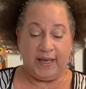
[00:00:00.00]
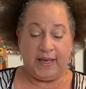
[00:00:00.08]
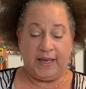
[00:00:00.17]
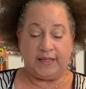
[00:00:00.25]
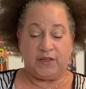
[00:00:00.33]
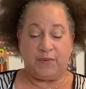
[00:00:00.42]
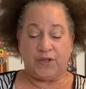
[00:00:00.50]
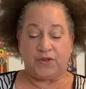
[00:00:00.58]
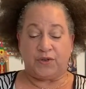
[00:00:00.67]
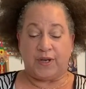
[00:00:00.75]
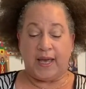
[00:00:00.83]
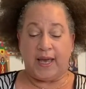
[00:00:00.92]
In spiritual
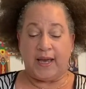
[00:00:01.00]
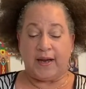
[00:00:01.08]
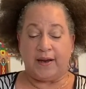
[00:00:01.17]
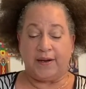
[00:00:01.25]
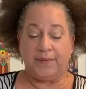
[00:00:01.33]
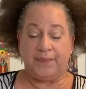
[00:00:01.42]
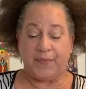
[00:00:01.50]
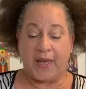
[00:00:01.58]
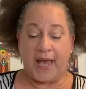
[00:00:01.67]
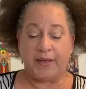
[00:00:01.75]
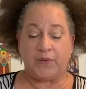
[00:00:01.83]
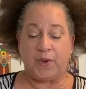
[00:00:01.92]
care,
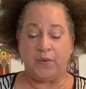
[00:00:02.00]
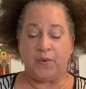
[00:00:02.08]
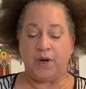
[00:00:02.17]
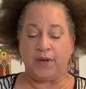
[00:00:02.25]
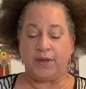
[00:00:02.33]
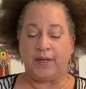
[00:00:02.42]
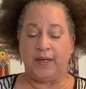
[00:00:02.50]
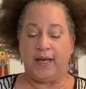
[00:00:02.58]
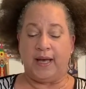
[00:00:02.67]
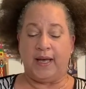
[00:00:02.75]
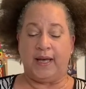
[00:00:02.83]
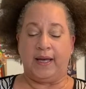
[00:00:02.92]
as we work
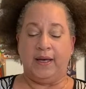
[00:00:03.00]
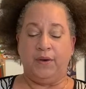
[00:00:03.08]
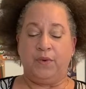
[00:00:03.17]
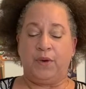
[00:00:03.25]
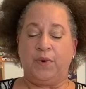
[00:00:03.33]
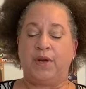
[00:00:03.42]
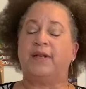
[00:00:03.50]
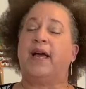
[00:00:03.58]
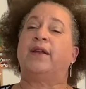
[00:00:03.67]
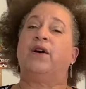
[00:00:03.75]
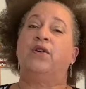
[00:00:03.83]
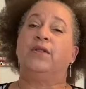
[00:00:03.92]

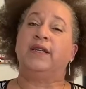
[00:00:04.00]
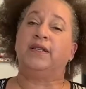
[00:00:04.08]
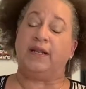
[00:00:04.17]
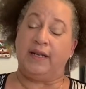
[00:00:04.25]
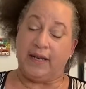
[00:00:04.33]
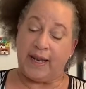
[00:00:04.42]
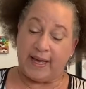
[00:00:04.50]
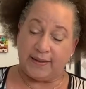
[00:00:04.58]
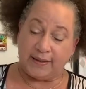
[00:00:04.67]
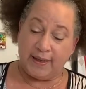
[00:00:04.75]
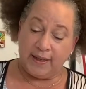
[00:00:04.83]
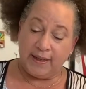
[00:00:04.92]
not only to
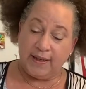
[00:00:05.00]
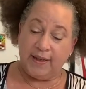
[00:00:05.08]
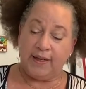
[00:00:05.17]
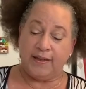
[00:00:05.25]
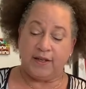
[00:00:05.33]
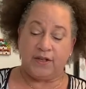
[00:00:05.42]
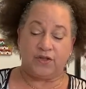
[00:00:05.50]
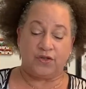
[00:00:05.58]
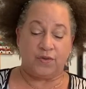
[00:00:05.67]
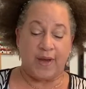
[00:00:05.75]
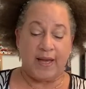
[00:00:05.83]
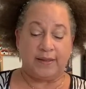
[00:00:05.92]
lessen the
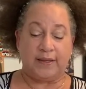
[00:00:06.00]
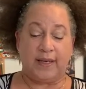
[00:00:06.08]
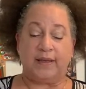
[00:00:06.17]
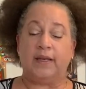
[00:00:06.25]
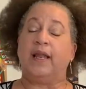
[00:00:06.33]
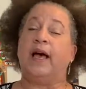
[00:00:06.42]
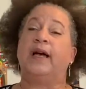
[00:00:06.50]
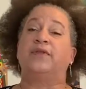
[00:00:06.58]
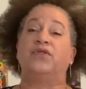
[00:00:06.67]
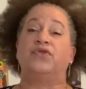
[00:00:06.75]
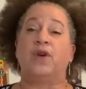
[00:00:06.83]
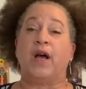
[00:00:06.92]
distress in the lives
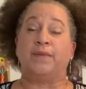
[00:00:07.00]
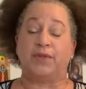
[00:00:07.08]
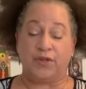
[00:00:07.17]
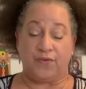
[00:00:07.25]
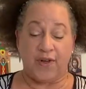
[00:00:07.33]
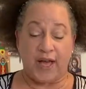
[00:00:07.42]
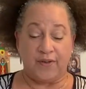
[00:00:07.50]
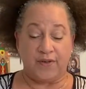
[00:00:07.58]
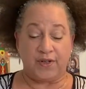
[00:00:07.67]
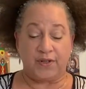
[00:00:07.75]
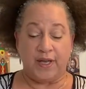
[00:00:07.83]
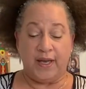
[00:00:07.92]
of trauma
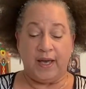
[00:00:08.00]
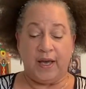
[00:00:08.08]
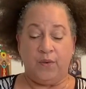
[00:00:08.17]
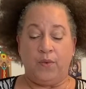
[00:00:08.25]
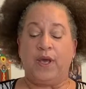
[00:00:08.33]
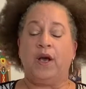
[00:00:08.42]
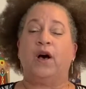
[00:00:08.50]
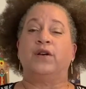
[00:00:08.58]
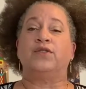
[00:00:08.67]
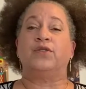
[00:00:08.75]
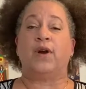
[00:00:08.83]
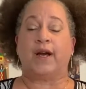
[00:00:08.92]
survivors, we
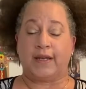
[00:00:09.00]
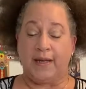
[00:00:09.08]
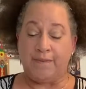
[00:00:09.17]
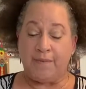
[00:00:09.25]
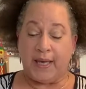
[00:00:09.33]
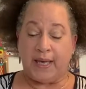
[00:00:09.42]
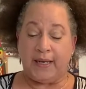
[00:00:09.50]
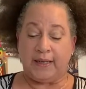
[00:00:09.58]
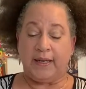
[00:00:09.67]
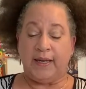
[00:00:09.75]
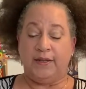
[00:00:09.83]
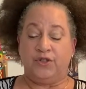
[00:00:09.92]
also are committed
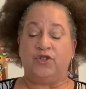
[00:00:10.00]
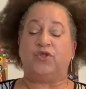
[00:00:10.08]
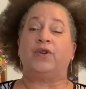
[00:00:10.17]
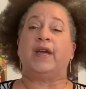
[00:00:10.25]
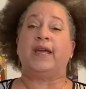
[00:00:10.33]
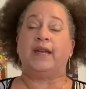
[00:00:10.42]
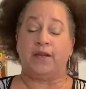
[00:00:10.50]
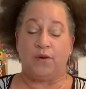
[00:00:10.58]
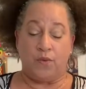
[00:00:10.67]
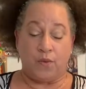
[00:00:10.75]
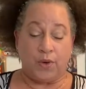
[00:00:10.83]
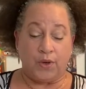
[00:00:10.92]
to creating a
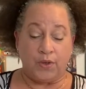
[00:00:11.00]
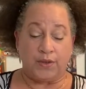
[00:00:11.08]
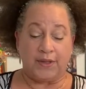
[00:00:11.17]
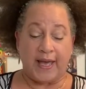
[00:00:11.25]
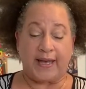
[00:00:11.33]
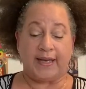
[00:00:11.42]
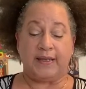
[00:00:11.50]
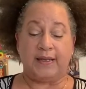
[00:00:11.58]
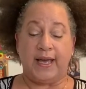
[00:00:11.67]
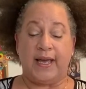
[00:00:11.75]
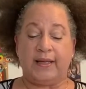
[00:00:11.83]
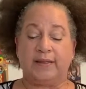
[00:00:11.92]
world that
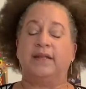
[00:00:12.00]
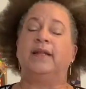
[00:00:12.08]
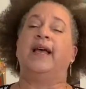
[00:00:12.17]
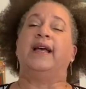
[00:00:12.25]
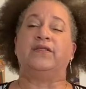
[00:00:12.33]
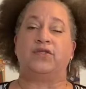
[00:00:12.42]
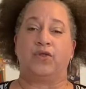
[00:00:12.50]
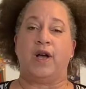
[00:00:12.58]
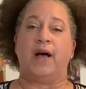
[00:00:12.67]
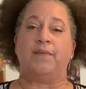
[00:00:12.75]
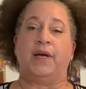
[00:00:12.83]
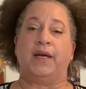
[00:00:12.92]
contains less
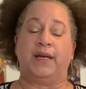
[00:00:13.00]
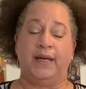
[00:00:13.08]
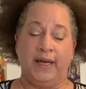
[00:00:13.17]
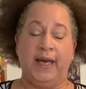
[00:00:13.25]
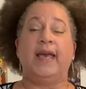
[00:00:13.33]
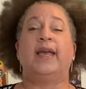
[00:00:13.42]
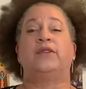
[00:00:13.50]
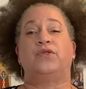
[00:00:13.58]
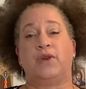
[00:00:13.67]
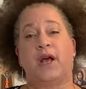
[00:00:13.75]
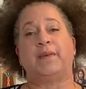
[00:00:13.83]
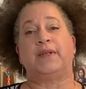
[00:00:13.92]
trauma and
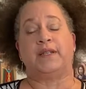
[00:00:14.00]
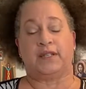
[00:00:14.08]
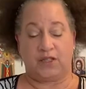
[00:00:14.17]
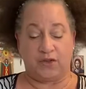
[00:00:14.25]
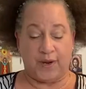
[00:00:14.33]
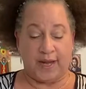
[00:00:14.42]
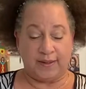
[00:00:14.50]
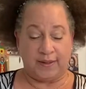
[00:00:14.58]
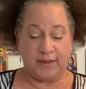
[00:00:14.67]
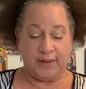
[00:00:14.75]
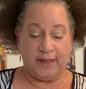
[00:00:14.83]
trauma distress.